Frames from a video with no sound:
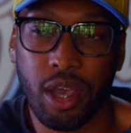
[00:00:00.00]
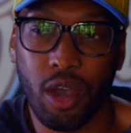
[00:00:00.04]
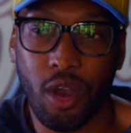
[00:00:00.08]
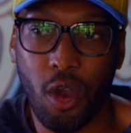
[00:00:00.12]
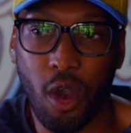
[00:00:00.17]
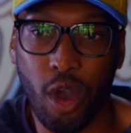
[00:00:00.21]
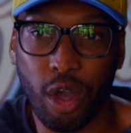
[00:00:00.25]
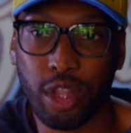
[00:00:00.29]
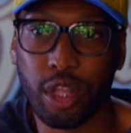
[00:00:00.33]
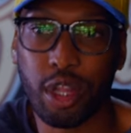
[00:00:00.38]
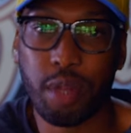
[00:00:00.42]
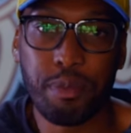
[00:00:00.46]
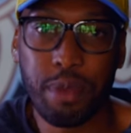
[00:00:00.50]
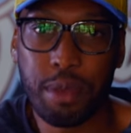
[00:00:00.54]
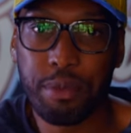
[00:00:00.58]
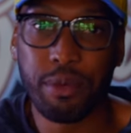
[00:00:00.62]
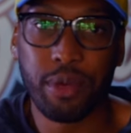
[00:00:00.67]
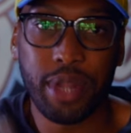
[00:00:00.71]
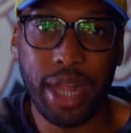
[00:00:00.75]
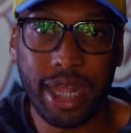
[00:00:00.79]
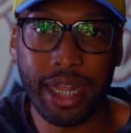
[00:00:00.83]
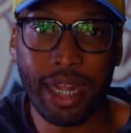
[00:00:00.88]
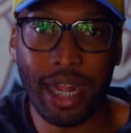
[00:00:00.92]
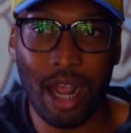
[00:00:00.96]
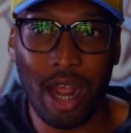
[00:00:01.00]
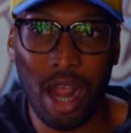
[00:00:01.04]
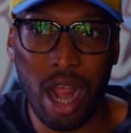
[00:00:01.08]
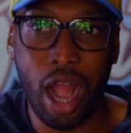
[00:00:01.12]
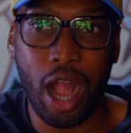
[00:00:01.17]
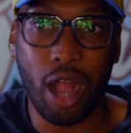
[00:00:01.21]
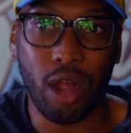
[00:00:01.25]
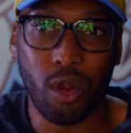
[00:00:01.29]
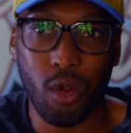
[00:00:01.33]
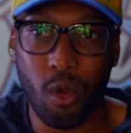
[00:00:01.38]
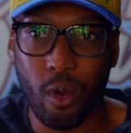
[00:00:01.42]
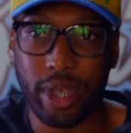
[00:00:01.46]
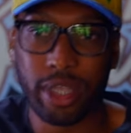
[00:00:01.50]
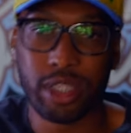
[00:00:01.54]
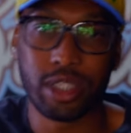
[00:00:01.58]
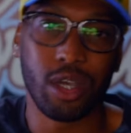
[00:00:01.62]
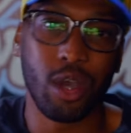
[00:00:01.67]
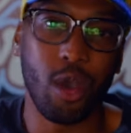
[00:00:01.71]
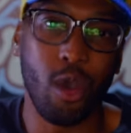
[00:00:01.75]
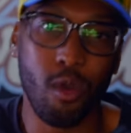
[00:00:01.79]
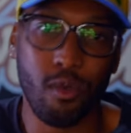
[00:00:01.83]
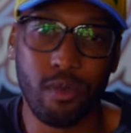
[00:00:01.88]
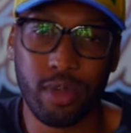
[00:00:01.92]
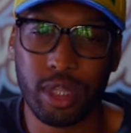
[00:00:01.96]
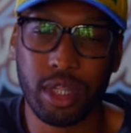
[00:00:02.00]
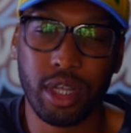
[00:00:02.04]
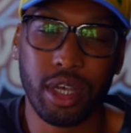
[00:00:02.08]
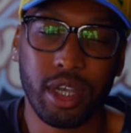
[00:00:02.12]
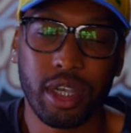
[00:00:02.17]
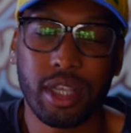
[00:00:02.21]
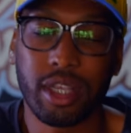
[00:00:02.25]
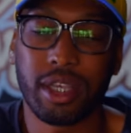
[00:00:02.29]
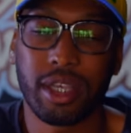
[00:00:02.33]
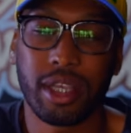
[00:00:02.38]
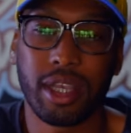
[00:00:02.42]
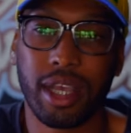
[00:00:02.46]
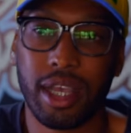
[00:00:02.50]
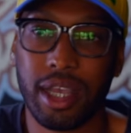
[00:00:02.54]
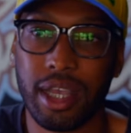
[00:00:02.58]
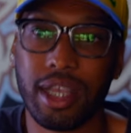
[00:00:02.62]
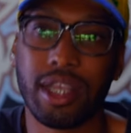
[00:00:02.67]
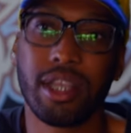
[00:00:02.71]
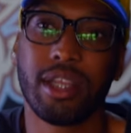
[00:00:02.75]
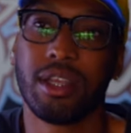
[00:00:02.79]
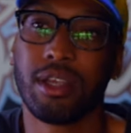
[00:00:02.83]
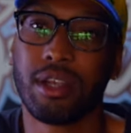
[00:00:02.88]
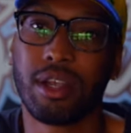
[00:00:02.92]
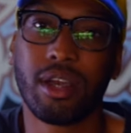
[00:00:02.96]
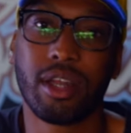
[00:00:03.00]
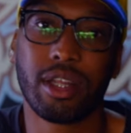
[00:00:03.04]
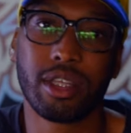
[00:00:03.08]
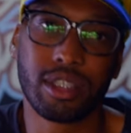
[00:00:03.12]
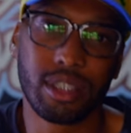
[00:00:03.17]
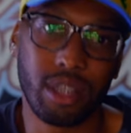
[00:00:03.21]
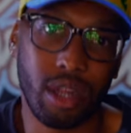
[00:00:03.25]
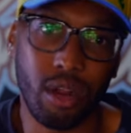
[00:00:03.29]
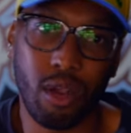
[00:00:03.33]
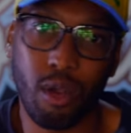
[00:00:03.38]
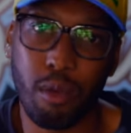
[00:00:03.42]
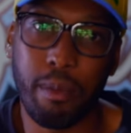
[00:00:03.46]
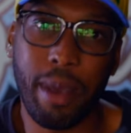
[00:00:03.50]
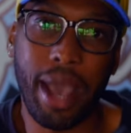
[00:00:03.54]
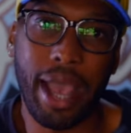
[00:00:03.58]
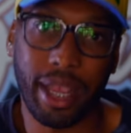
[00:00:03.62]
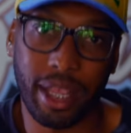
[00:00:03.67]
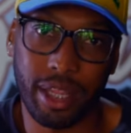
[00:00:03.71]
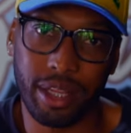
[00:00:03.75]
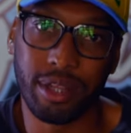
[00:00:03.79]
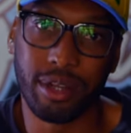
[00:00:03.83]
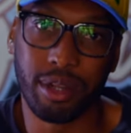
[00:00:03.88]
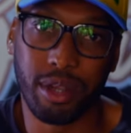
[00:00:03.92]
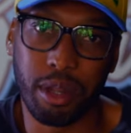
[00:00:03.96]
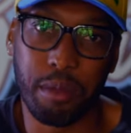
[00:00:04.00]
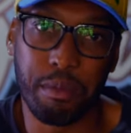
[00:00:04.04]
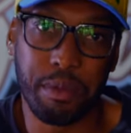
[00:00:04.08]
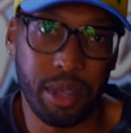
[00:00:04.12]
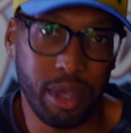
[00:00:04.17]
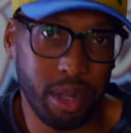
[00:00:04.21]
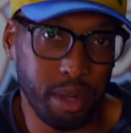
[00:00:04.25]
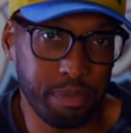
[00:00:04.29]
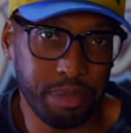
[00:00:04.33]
all of the people that are going to overlook, you're going to circle back and you're going to be on